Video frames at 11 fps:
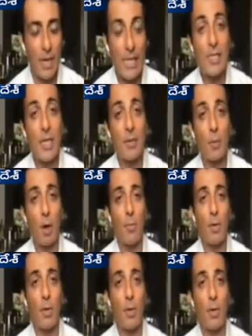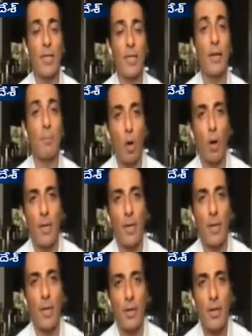healthcare problems, and their employment.
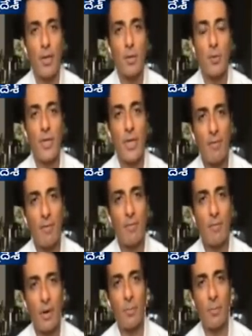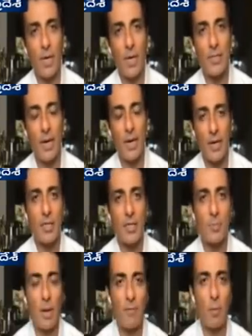So we gave. I started this
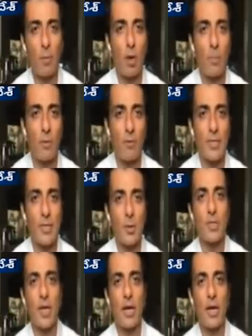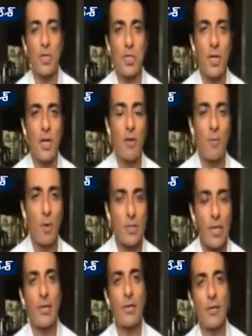platform called Pravasi Rozgar, which was
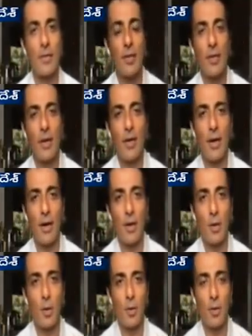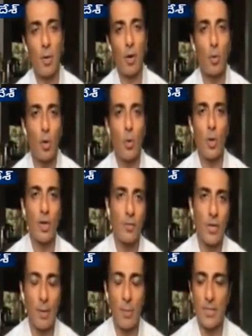later called Good Worker
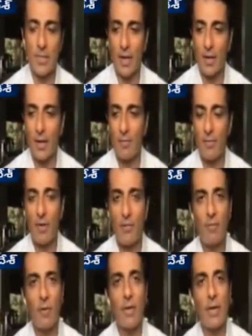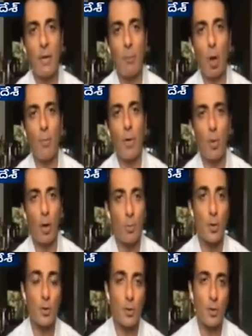with Temasek. We've given employment to
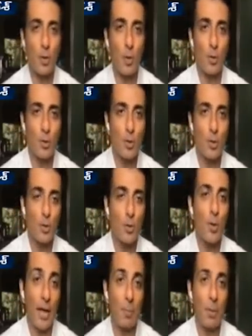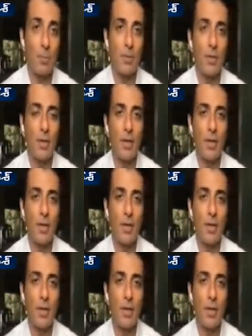almost close to 2 lakh people,